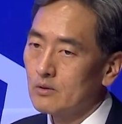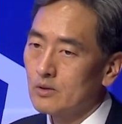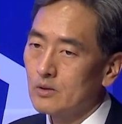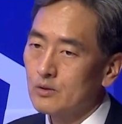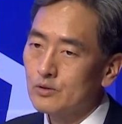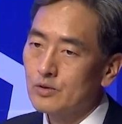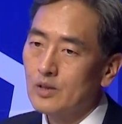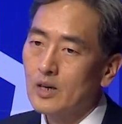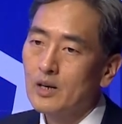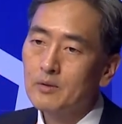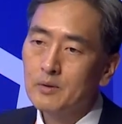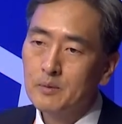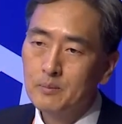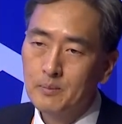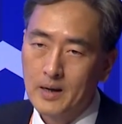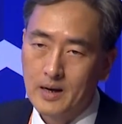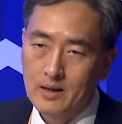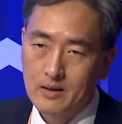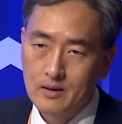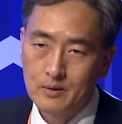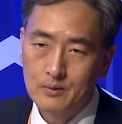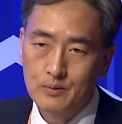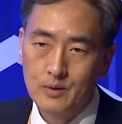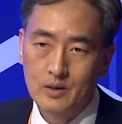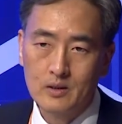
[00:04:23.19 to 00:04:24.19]
your travel
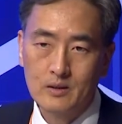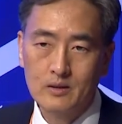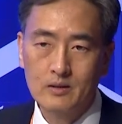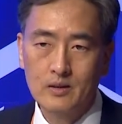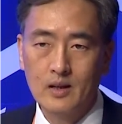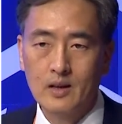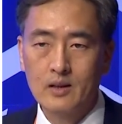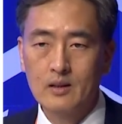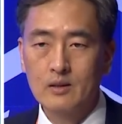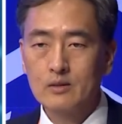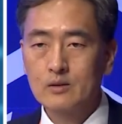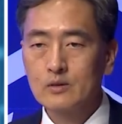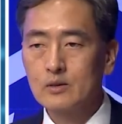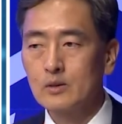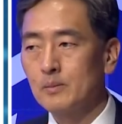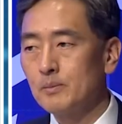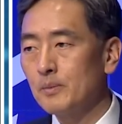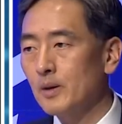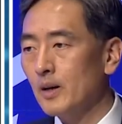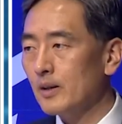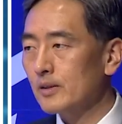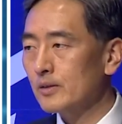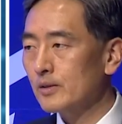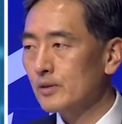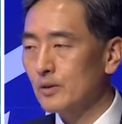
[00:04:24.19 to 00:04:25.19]
pattern, whether you get onto a
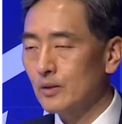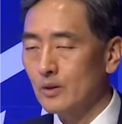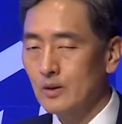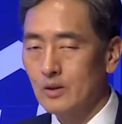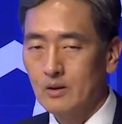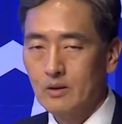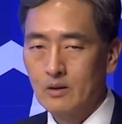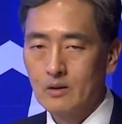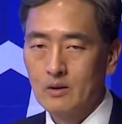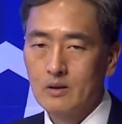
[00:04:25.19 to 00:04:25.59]
bus or,